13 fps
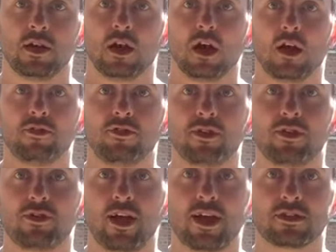
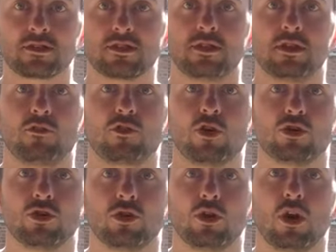Underneath that, you've got
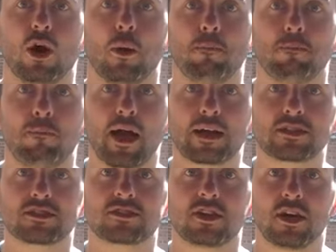your
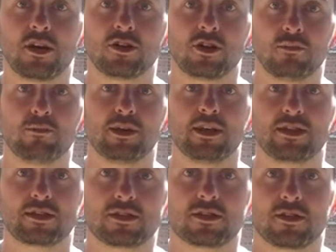external
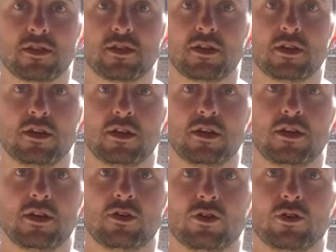obliques,
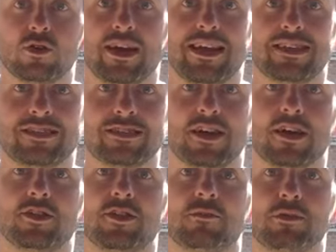you've got your
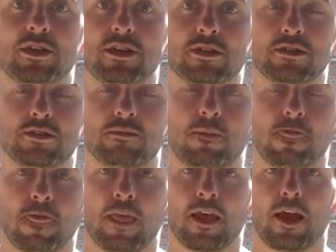internal obliques,
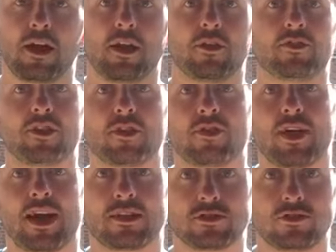and underneath
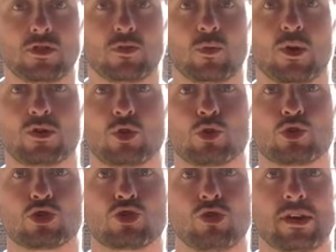that, you've got one called
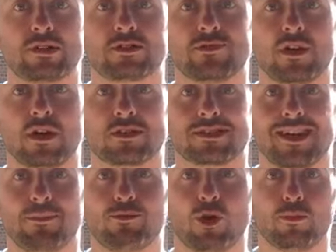your transverse
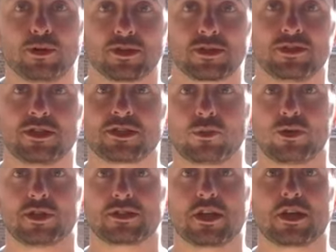abdominis. And this
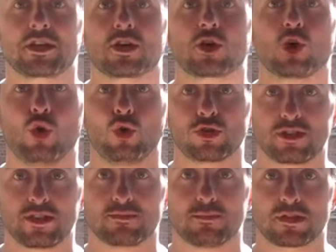one is like a
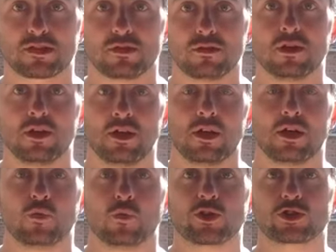corset muscle,
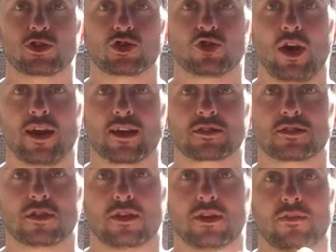which contracts
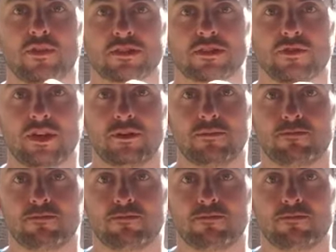to effectively